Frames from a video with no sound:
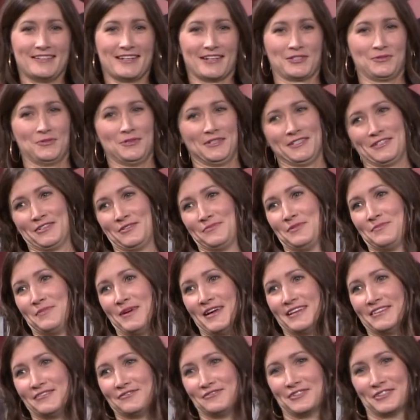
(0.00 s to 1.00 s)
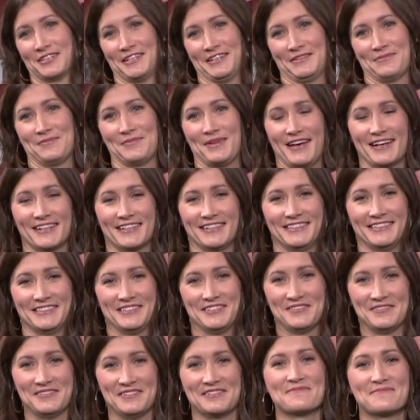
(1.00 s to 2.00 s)
next week's going to be painful getting back
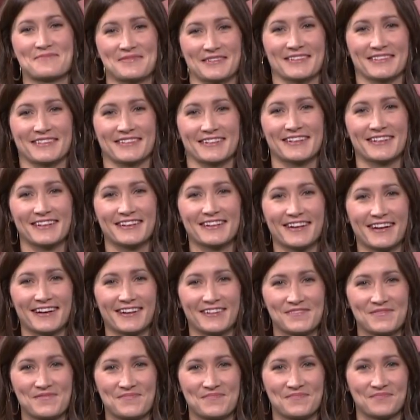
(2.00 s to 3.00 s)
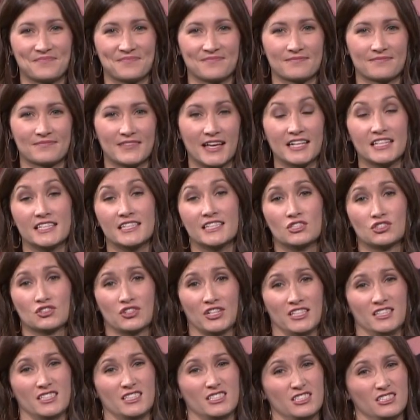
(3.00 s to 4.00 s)
into it, but yeah. And heat
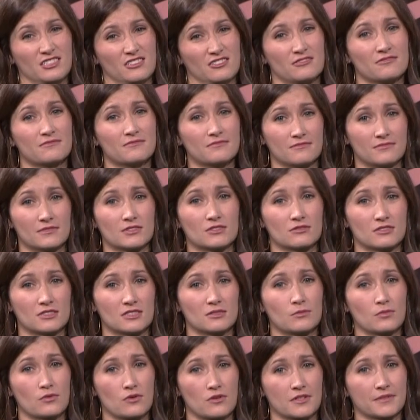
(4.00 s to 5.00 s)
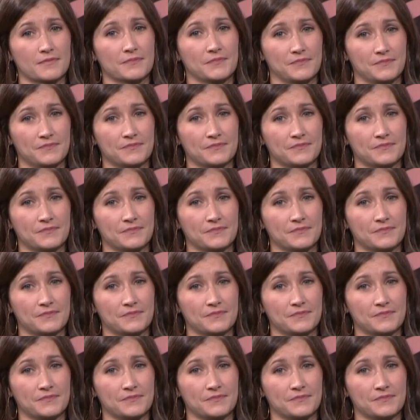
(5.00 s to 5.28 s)
training too is really important.